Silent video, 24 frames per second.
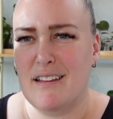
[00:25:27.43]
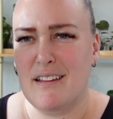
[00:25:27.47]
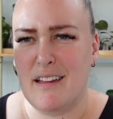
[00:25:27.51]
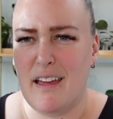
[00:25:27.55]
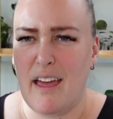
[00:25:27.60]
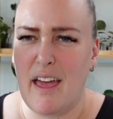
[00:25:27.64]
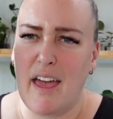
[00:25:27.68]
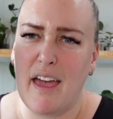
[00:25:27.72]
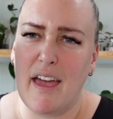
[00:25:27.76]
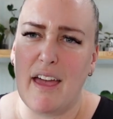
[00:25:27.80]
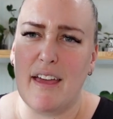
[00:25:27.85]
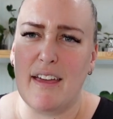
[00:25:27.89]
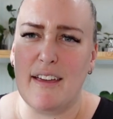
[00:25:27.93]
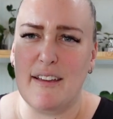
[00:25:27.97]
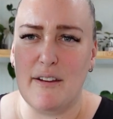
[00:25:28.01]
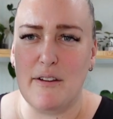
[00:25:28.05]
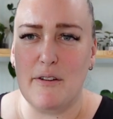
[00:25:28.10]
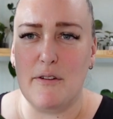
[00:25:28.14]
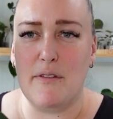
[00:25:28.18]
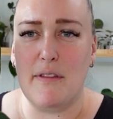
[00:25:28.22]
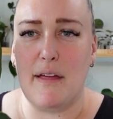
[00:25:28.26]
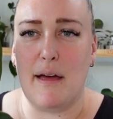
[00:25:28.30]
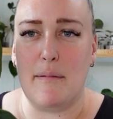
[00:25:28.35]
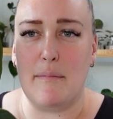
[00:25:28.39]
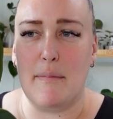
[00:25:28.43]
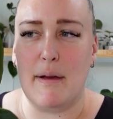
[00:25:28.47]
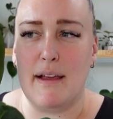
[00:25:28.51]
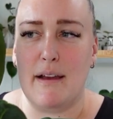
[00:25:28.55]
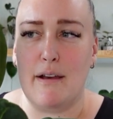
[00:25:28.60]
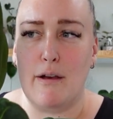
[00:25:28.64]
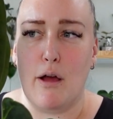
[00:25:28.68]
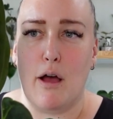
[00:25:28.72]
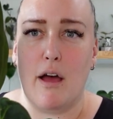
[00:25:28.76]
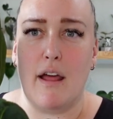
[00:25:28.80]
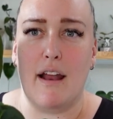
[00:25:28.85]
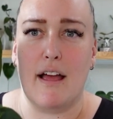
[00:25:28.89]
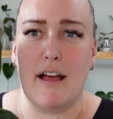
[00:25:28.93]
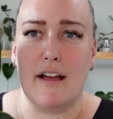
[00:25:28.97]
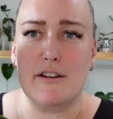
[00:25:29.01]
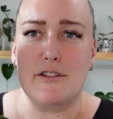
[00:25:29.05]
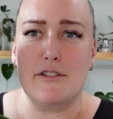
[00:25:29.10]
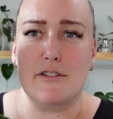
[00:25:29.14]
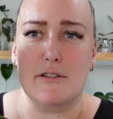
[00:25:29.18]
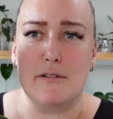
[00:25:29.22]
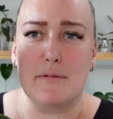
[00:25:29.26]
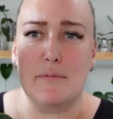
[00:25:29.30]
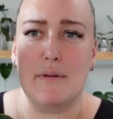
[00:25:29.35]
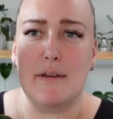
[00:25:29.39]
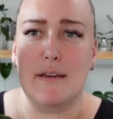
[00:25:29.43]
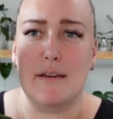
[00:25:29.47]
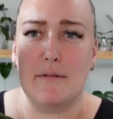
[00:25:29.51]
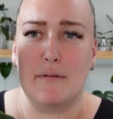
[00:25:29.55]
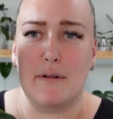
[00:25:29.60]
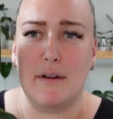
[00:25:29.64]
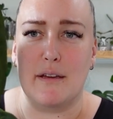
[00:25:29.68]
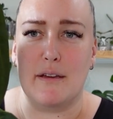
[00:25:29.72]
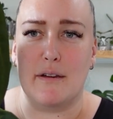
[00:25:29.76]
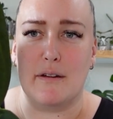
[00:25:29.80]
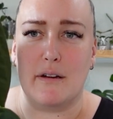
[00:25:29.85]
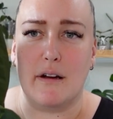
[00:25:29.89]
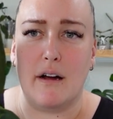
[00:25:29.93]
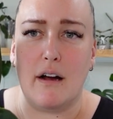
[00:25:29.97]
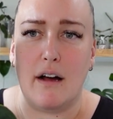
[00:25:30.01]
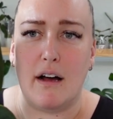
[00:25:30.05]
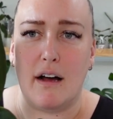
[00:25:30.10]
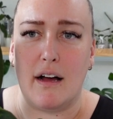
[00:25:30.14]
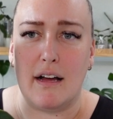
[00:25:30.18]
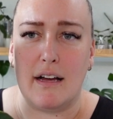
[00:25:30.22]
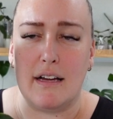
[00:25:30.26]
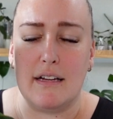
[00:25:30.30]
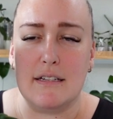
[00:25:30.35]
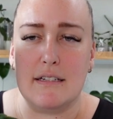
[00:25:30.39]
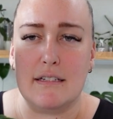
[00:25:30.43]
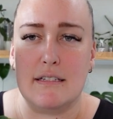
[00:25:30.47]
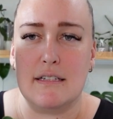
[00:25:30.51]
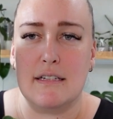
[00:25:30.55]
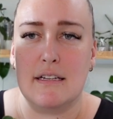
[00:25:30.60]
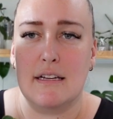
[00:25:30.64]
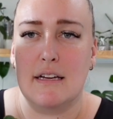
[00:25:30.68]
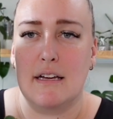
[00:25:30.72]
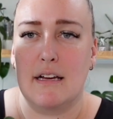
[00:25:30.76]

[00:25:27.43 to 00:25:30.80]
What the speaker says: hey, you know, that might not actually be what you got.